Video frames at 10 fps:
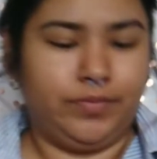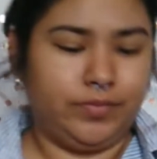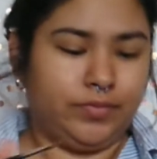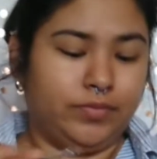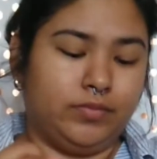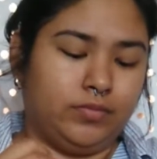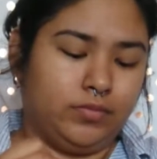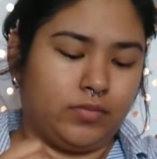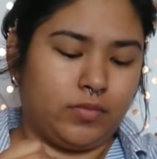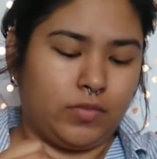I don't know
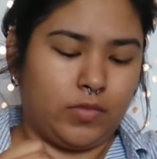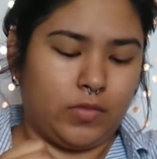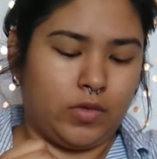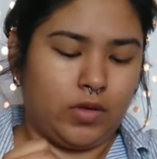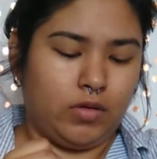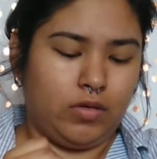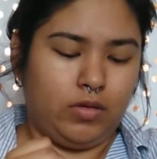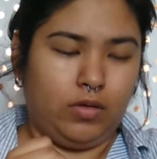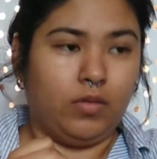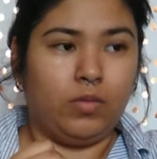the name,
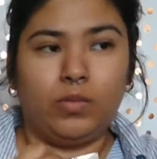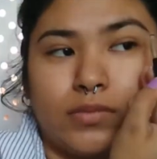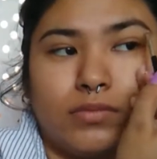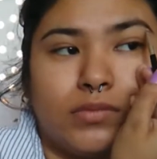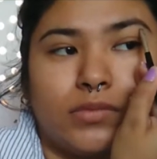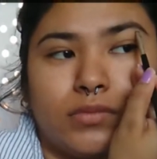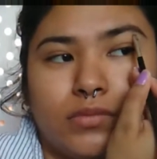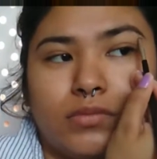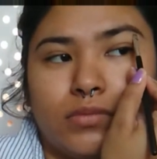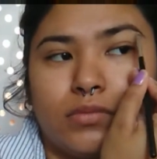but it's a
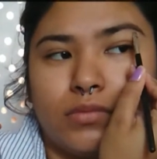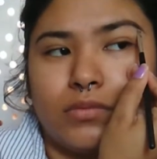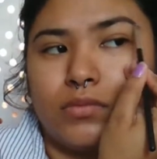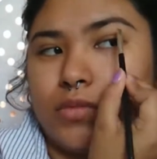flat little